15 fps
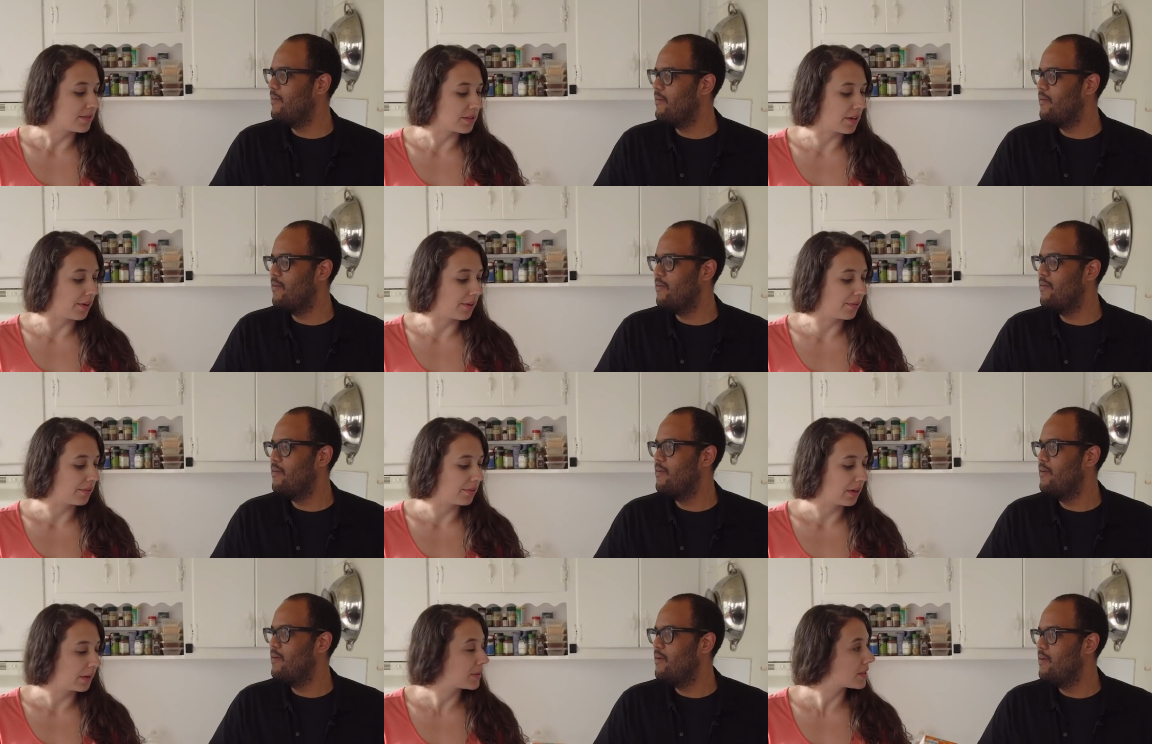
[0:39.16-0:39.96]
Speaker 1: So
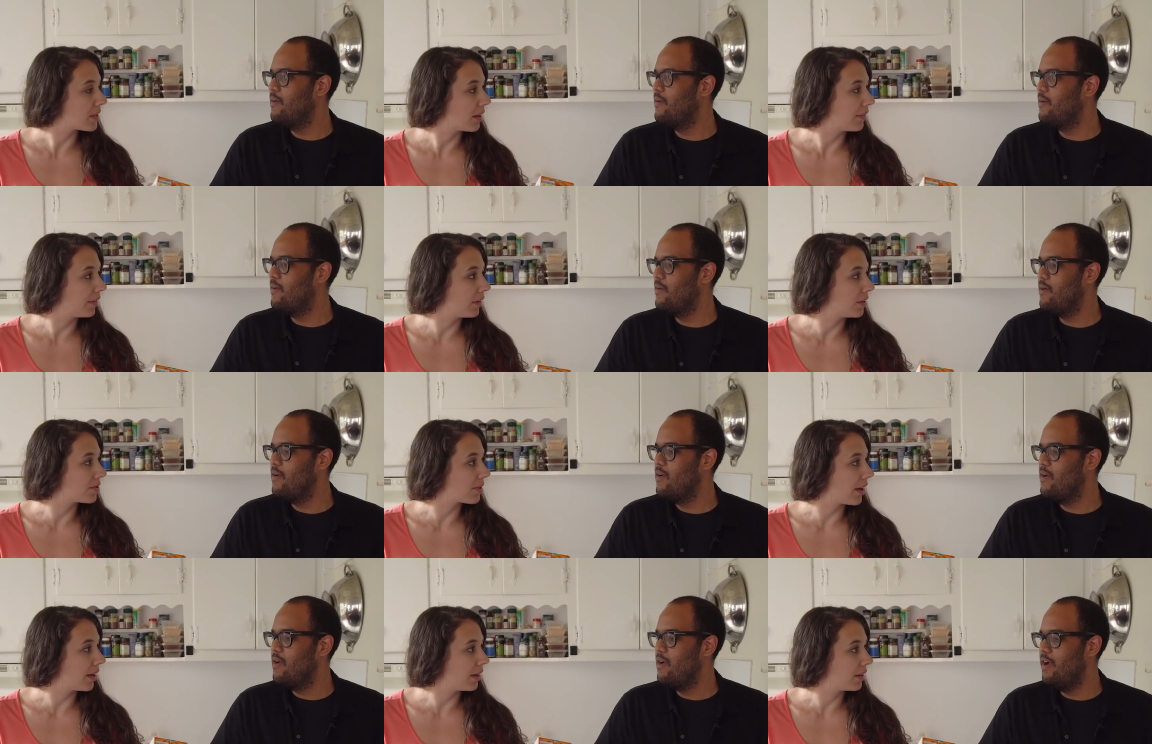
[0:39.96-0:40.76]
I'm excited for you to
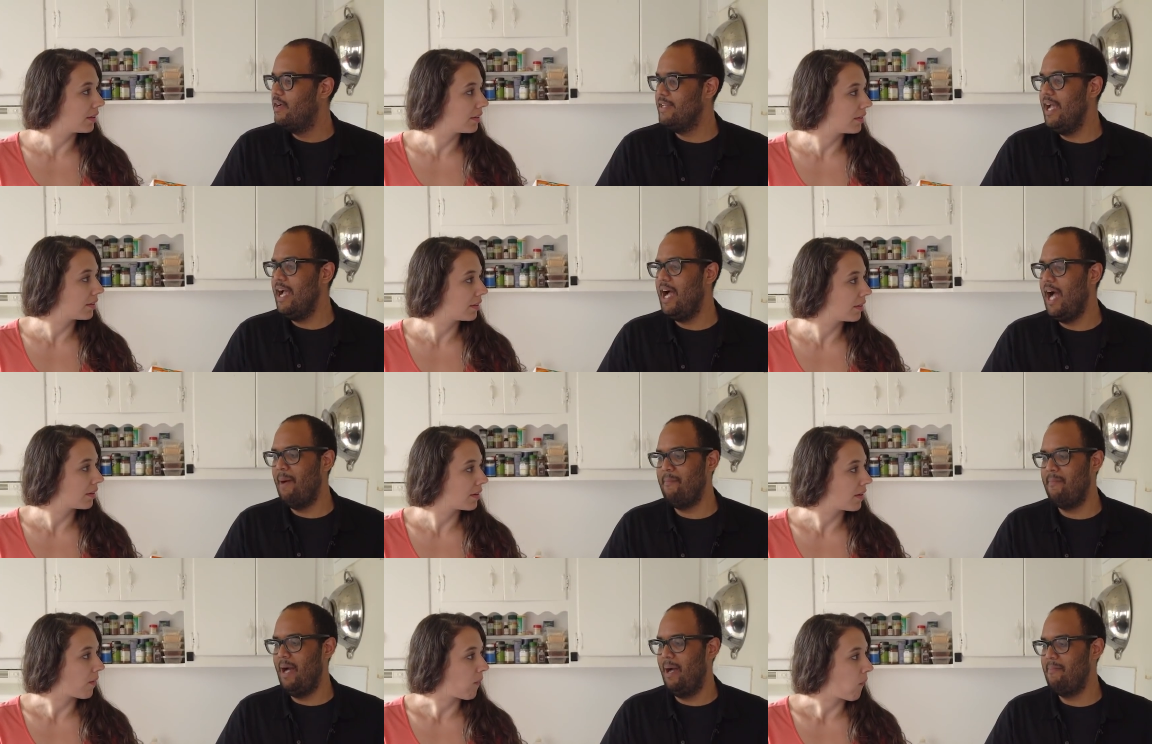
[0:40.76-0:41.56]
try it.
Speaker 2: Yeah,
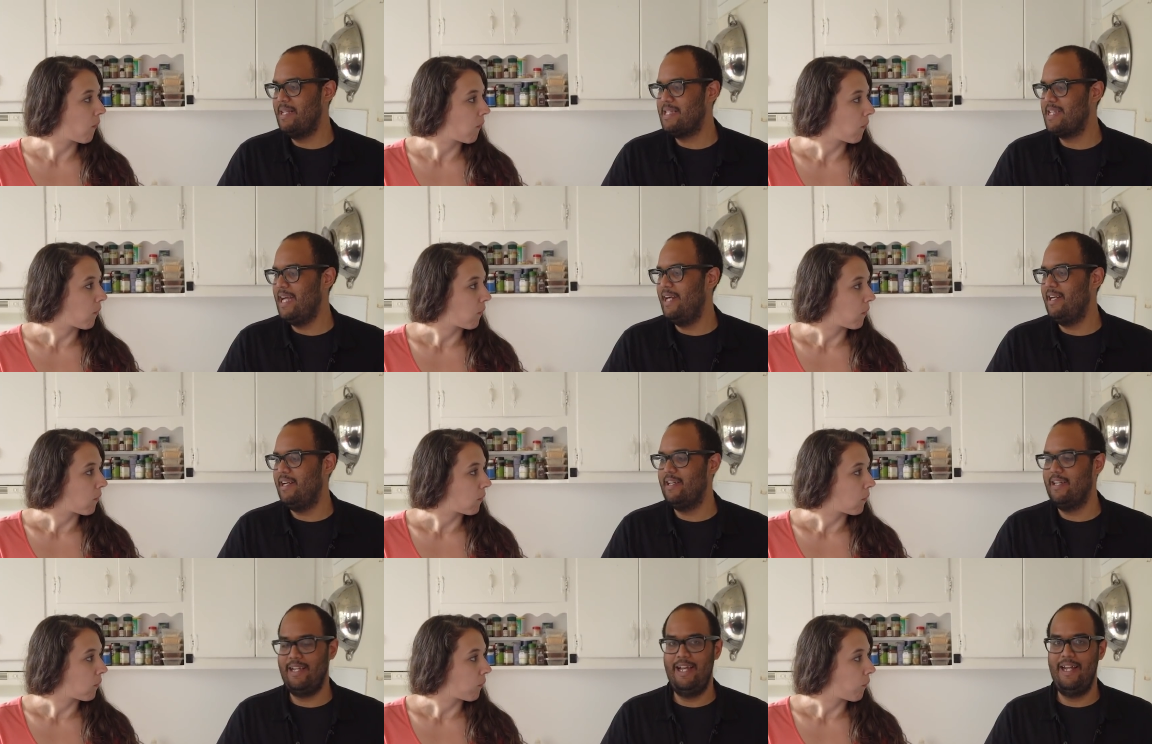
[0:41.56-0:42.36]
I'm, I'm excited.
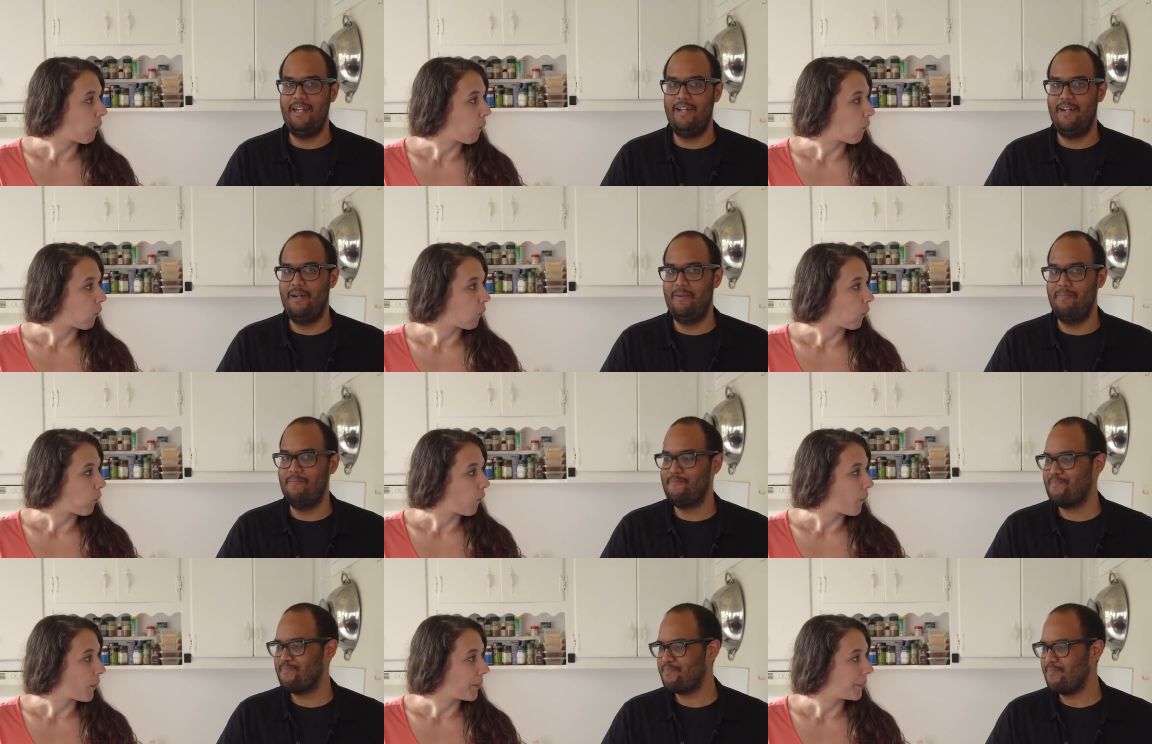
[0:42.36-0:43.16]
Again,
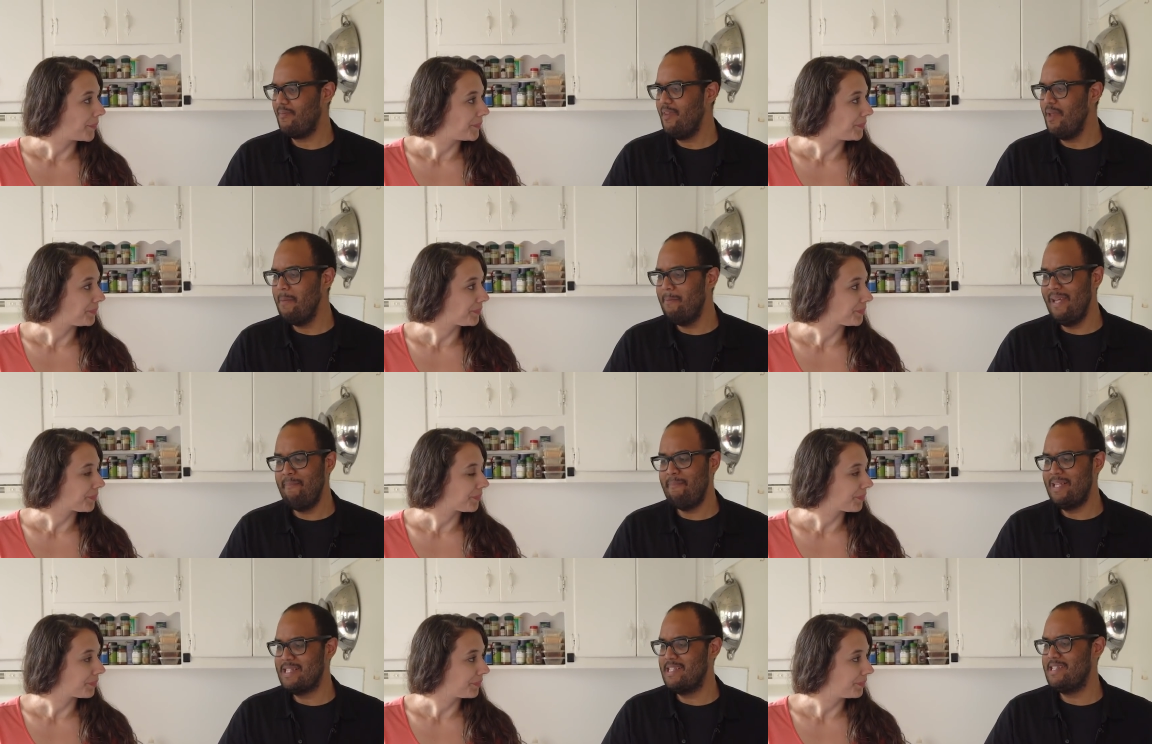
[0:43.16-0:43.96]
um,
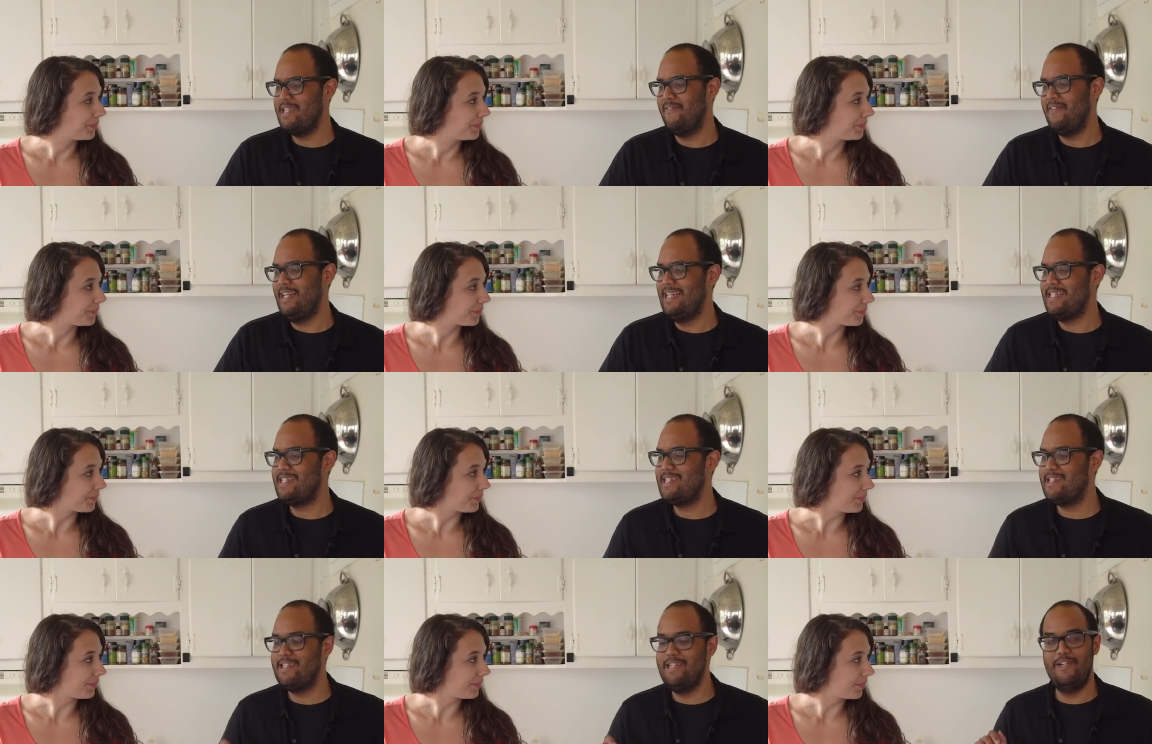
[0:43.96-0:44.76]
being pescatarian, I
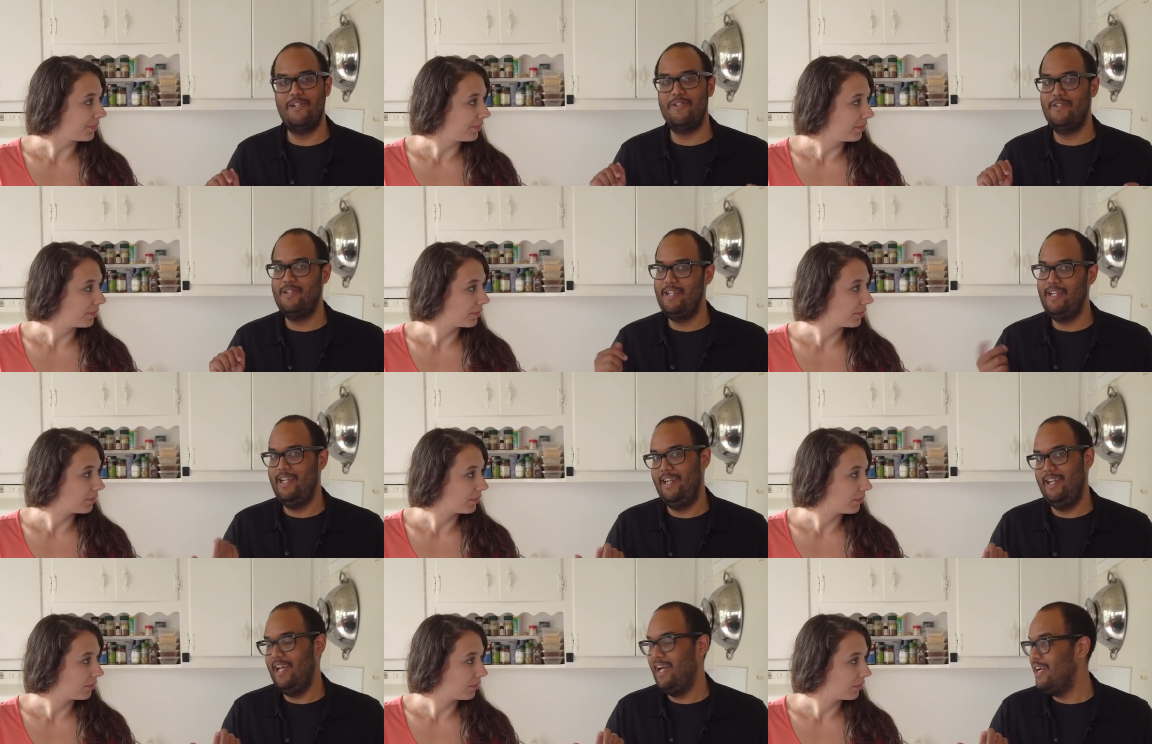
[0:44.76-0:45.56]
still
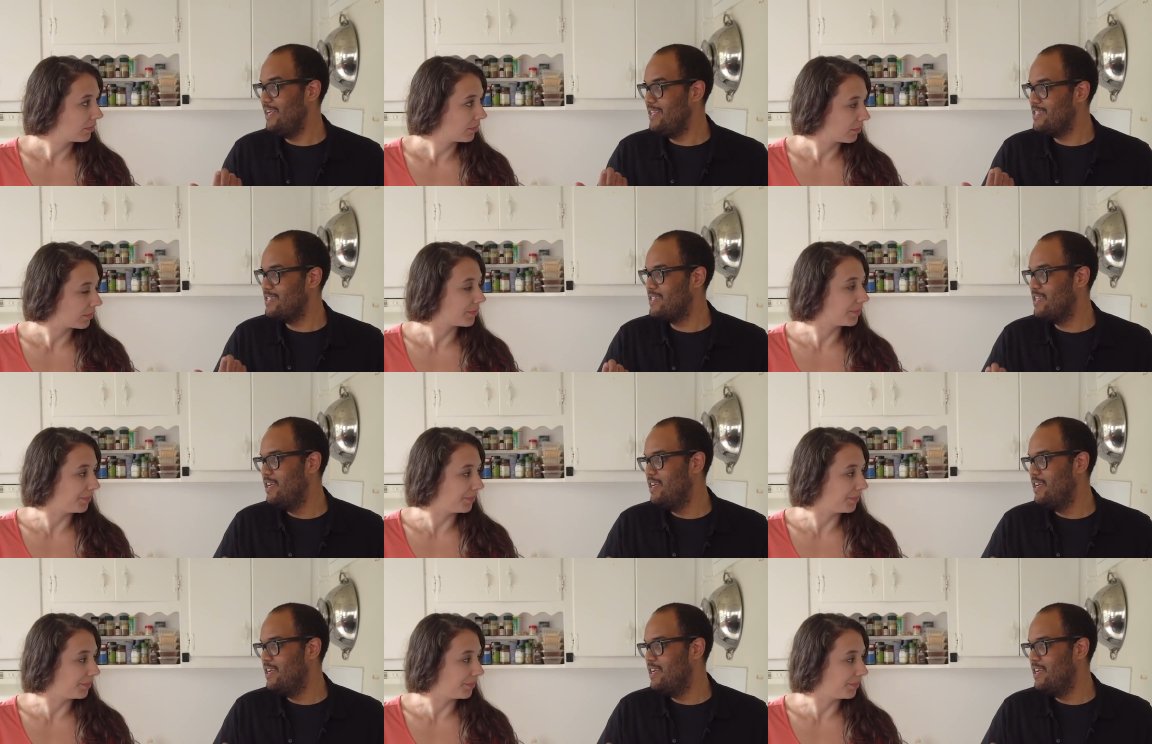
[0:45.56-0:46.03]
eat eggs